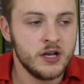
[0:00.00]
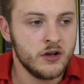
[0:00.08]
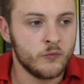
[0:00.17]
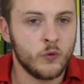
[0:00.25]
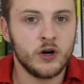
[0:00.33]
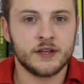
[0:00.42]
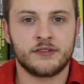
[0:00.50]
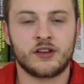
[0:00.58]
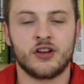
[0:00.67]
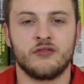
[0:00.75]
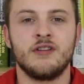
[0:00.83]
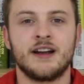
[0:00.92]
What is the
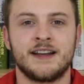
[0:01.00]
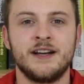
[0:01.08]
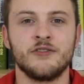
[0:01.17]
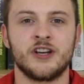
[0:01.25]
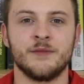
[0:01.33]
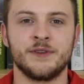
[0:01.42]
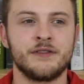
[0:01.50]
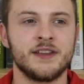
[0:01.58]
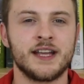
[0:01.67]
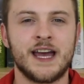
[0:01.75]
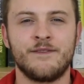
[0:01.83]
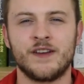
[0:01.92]
correct outcome? Do you
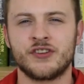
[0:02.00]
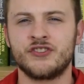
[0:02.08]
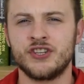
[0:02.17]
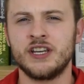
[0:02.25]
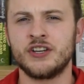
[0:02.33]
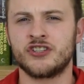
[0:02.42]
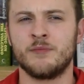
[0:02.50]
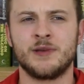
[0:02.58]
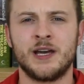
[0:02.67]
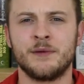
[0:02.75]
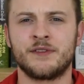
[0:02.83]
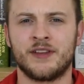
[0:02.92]
think FSG should be
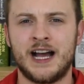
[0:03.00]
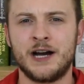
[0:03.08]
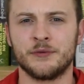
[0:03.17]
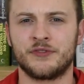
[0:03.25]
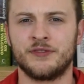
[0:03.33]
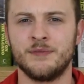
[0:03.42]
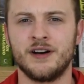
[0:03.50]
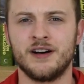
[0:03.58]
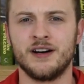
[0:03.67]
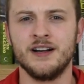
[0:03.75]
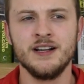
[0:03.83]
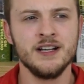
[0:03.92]
able to
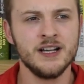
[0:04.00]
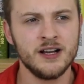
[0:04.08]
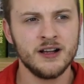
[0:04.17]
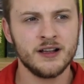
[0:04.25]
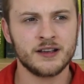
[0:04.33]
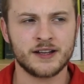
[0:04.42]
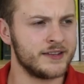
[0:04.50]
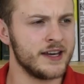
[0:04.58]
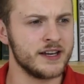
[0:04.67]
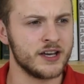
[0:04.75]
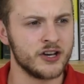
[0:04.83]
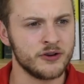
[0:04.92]
outsmart
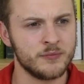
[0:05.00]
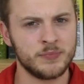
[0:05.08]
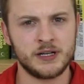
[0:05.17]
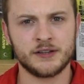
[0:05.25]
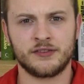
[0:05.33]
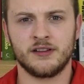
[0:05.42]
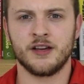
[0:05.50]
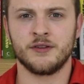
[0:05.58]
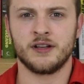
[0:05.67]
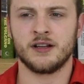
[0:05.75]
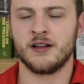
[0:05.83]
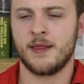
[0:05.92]
Coutinho,
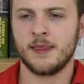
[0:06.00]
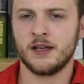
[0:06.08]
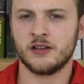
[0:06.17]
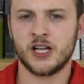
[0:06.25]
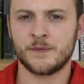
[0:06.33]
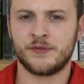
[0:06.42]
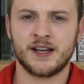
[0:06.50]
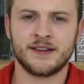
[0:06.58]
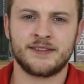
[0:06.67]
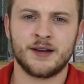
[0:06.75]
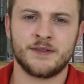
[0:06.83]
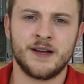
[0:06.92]
Barcelona, Leipzig
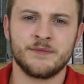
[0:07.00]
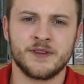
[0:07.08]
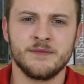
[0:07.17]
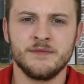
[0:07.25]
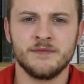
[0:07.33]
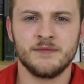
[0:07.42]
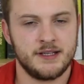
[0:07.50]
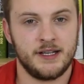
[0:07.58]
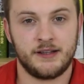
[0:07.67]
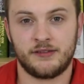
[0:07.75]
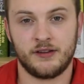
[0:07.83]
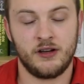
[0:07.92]
and Southampton?
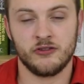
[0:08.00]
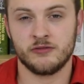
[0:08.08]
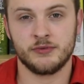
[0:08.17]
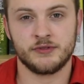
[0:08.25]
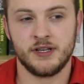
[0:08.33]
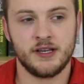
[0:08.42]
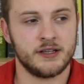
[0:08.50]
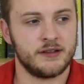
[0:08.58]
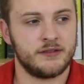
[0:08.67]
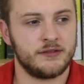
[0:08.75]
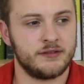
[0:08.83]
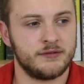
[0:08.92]
It's a horrible day.
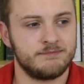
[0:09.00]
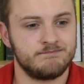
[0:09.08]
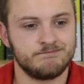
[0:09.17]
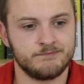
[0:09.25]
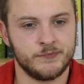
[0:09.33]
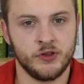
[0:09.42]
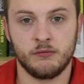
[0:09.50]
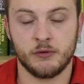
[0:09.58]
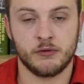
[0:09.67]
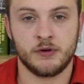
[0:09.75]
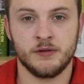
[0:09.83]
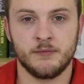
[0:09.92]
It's not what
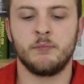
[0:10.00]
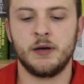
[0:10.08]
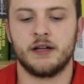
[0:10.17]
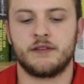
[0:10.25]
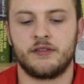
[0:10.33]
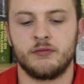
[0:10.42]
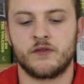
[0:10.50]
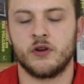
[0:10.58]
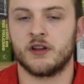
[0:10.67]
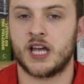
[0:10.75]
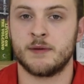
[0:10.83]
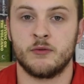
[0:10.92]
we want, but we've
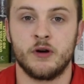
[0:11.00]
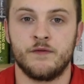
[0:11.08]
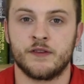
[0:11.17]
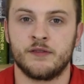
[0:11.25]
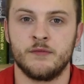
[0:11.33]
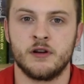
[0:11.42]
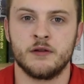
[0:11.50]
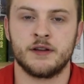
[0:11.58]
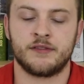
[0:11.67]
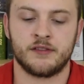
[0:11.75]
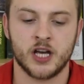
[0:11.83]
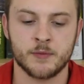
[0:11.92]
got a game at Watford tomorrow.
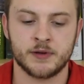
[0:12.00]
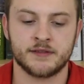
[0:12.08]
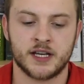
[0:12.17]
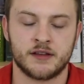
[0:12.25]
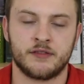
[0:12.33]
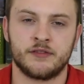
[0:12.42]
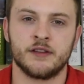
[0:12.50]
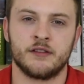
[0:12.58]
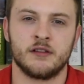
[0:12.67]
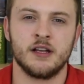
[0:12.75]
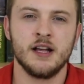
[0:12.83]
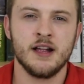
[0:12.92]
It's the opening day of this
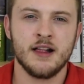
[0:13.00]
season.